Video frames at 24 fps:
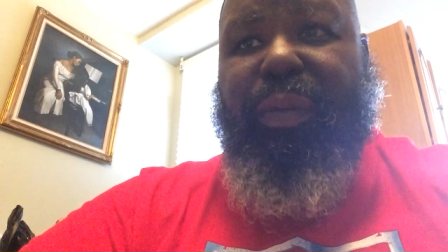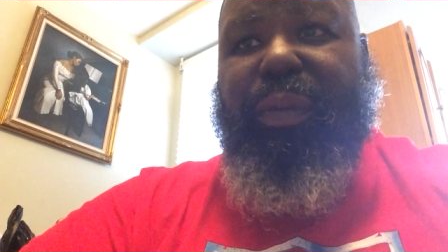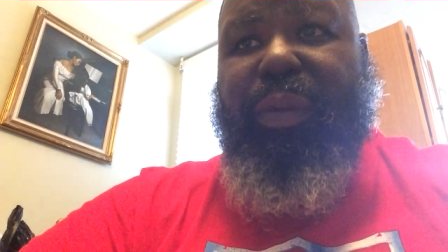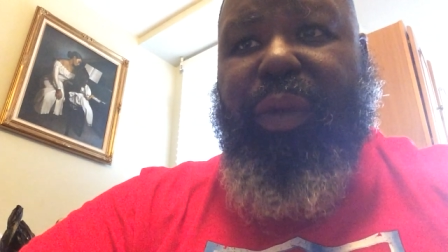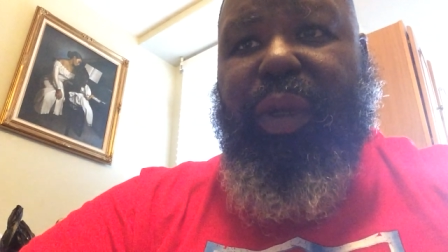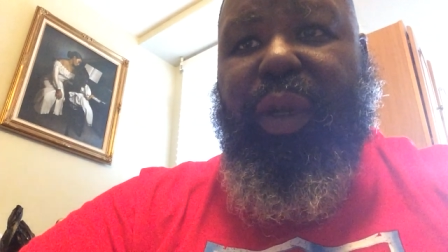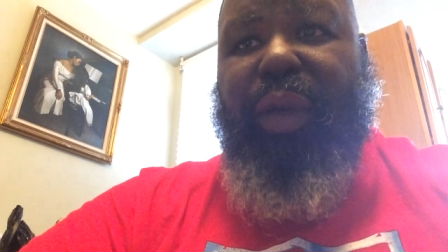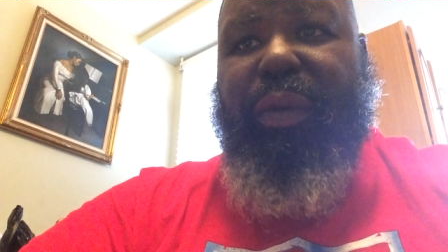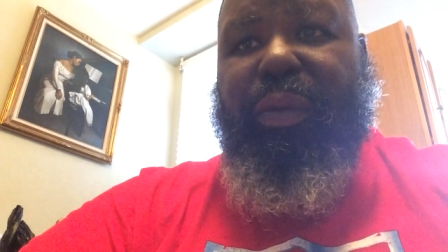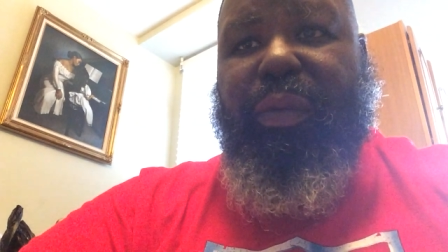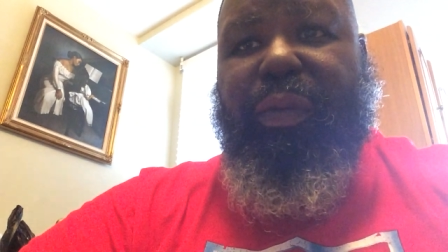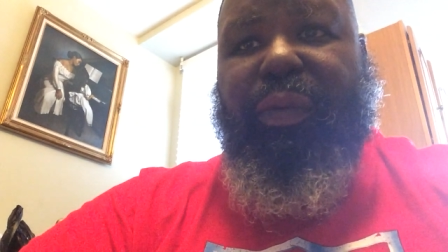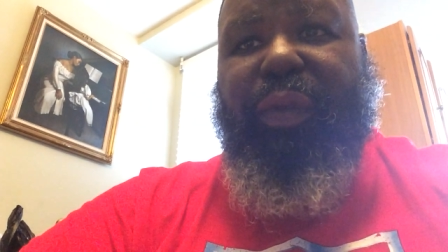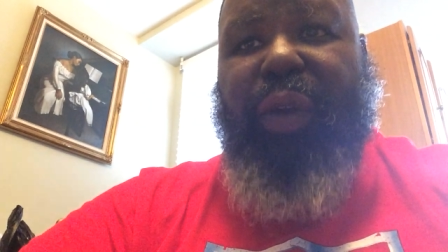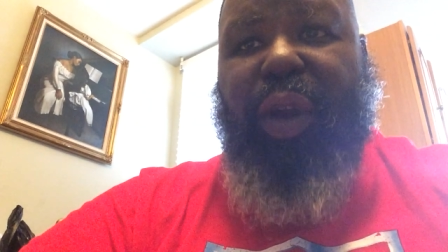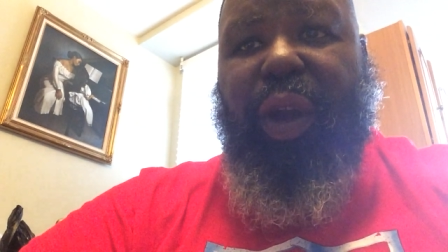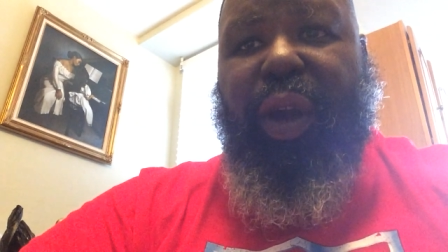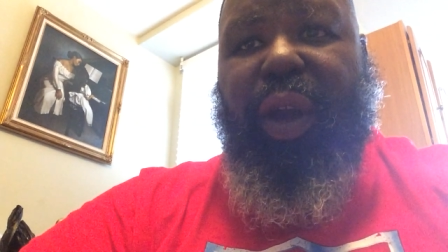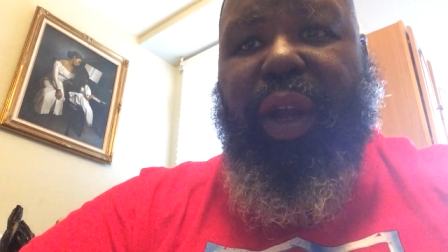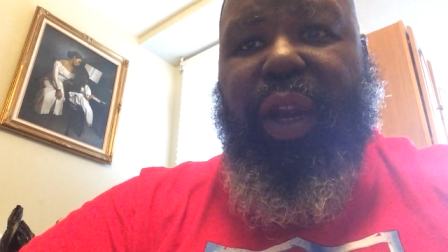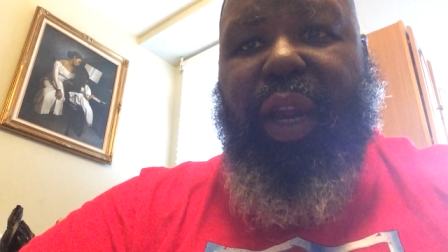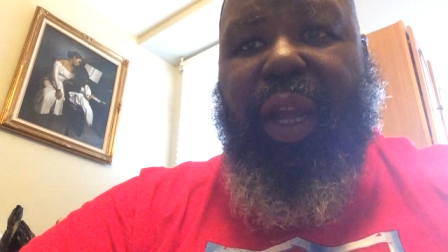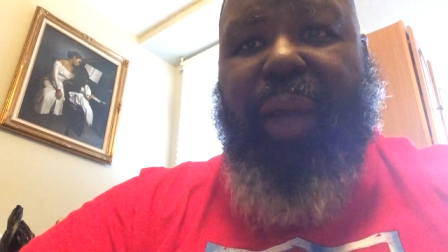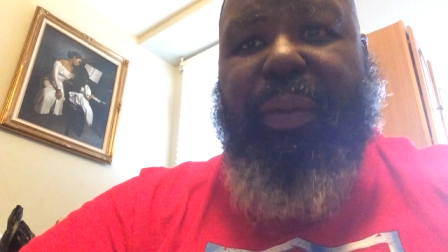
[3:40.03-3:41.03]
you know
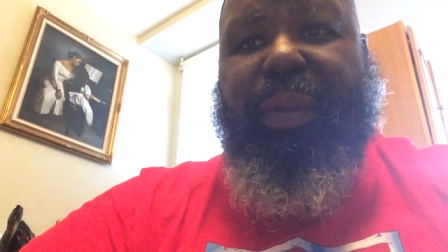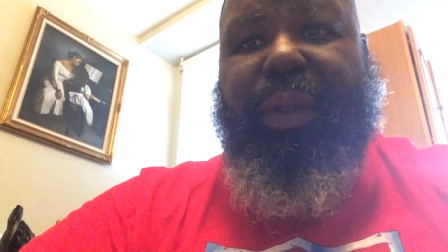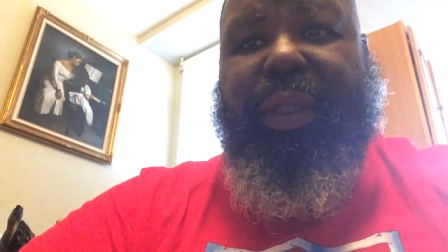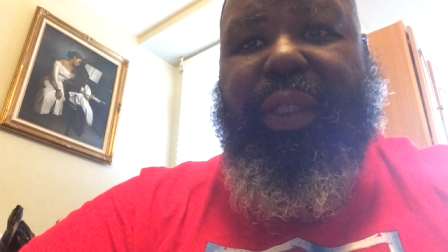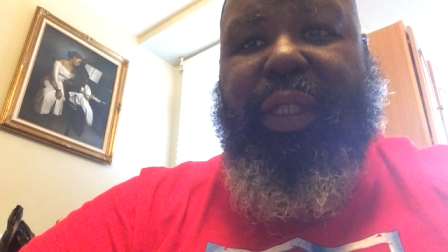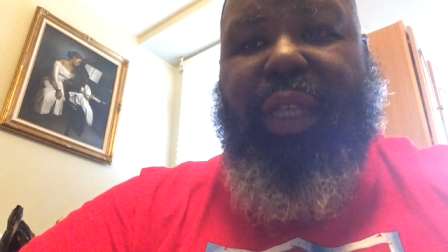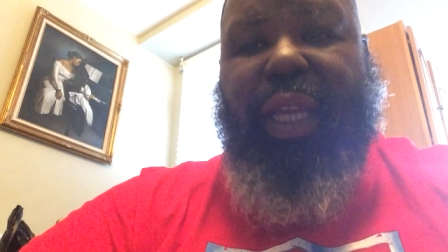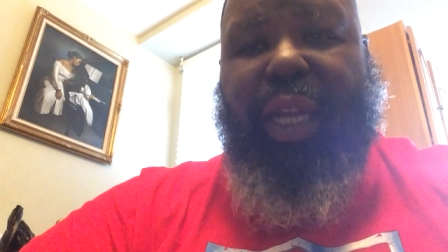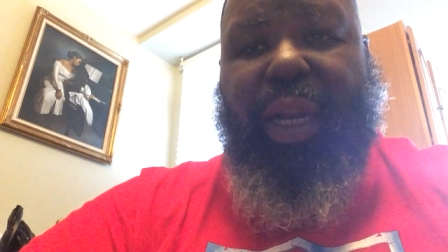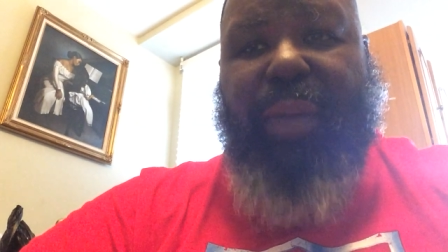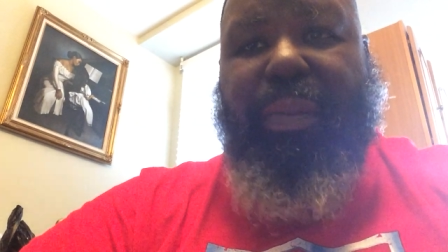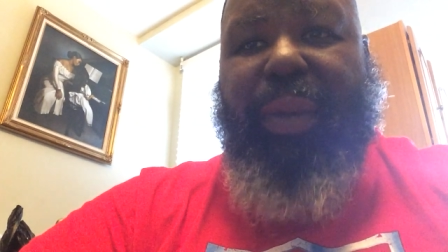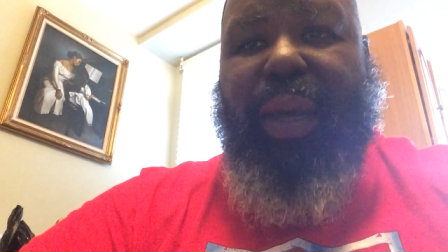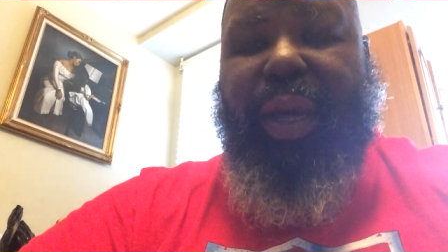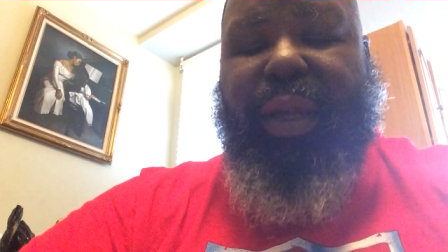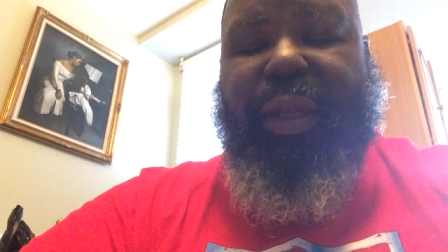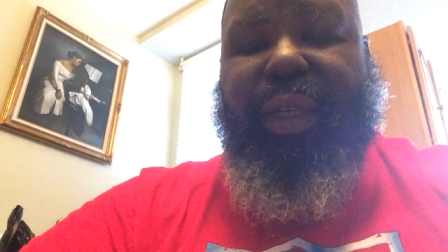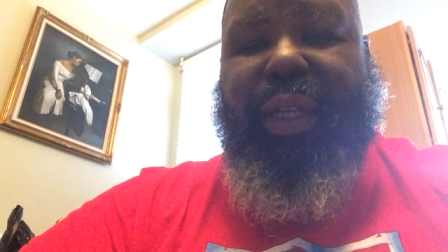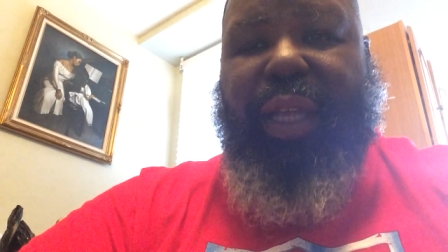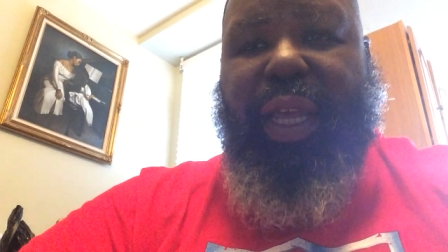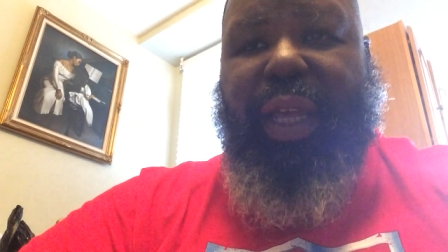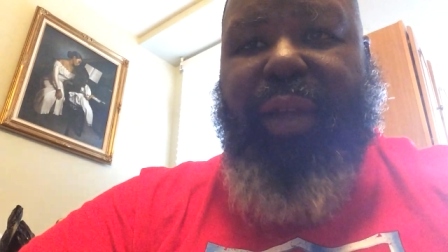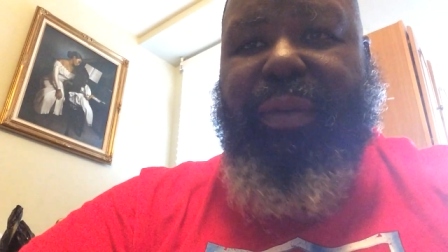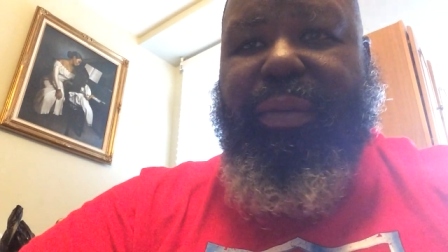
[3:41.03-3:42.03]
very upset
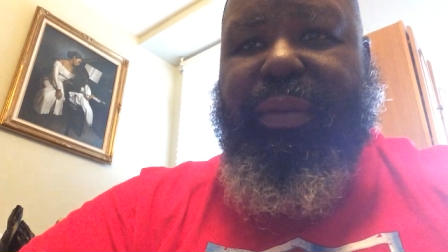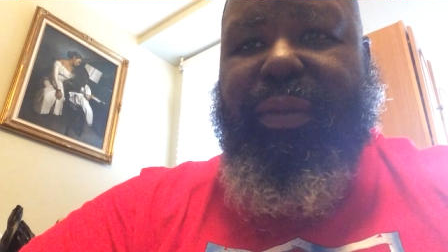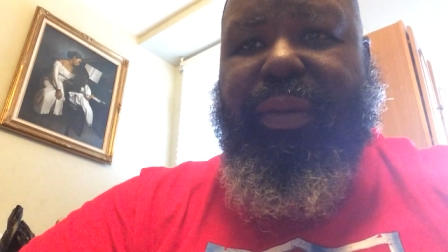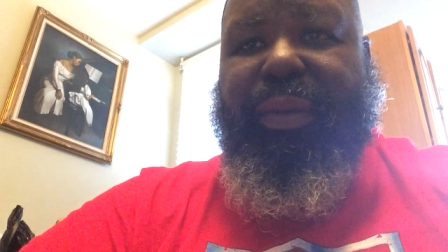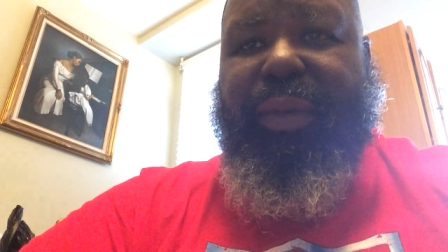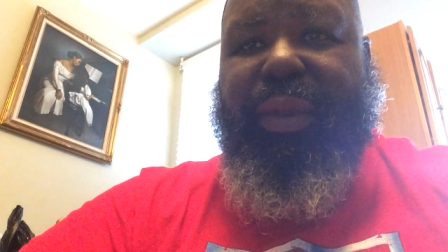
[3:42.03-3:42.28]
about that